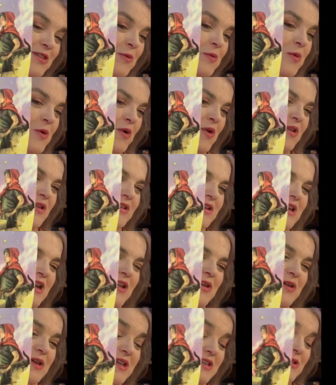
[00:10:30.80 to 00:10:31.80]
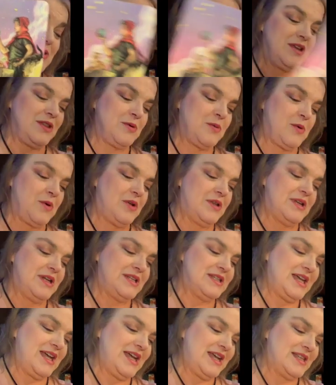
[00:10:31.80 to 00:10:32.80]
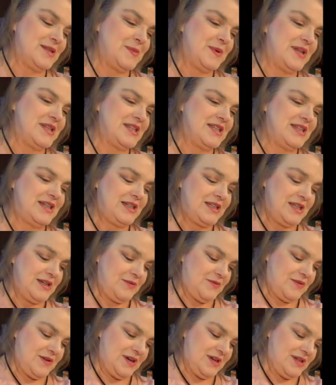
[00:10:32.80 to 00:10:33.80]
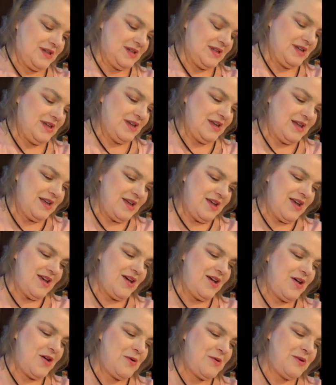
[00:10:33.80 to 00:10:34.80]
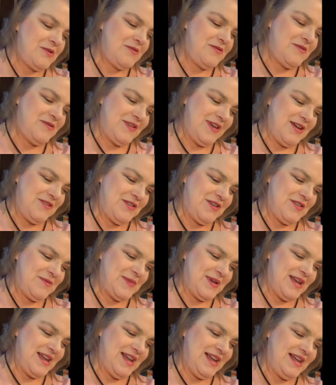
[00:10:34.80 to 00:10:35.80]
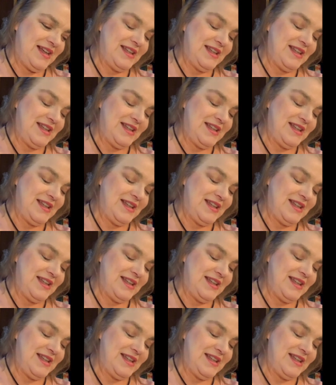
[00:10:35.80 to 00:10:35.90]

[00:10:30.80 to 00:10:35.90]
world, you know, he's holding the world in his hands, but it's a little different. Oh, a favorite of mine.